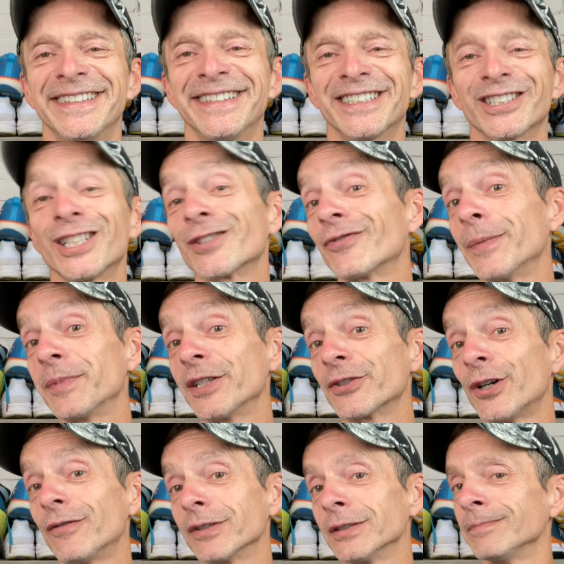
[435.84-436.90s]
So let's flip these
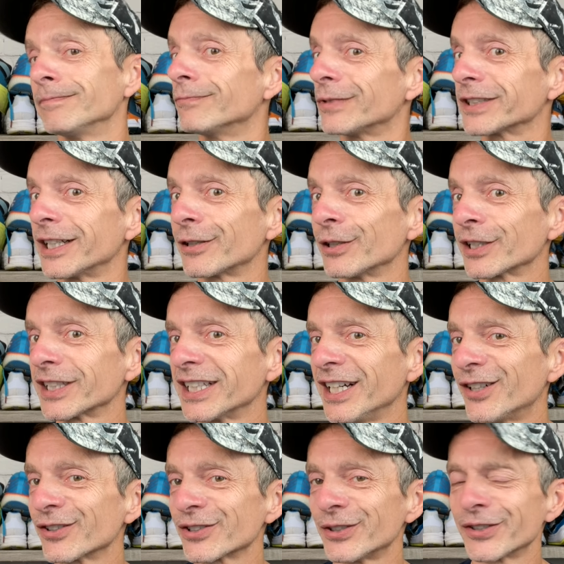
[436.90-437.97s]
over. We'll take a look at the
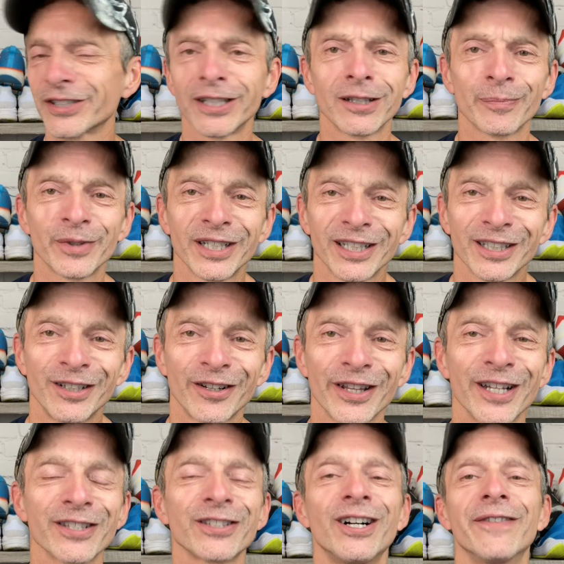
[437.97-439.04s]
outsole. See how they're protecting all
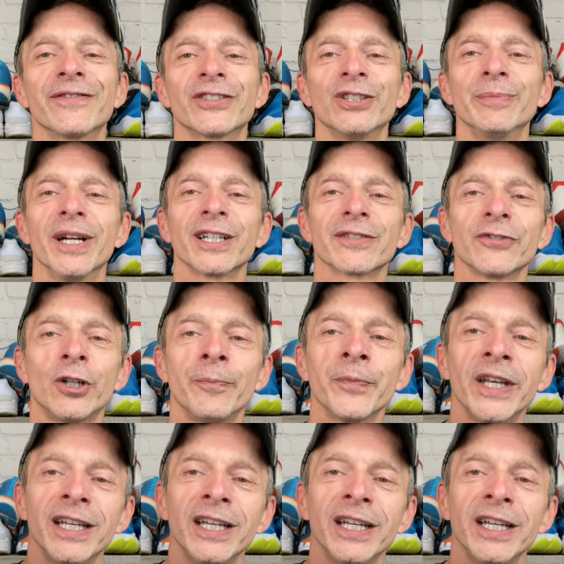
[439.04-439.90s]
that soft ZoomX foam.